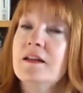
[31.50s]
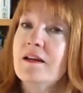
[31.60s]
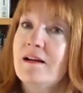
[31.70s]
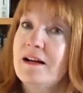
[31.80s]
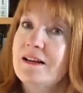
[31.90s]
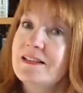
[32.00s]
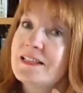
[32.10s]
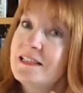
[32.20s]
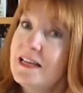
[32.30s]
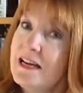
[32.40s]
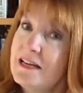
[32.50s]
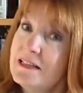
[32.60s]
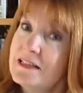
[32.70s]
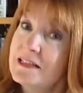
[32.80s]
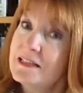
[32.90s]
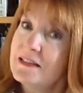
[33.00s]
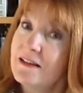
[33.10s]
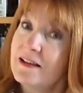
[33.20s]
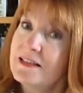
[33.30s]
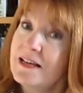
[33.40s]
Not yet.
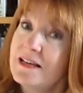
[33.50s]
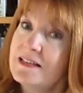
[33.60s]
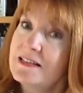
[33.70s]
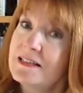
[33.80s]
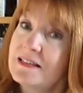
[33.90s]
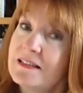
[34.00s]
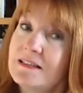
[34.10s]
Not yet.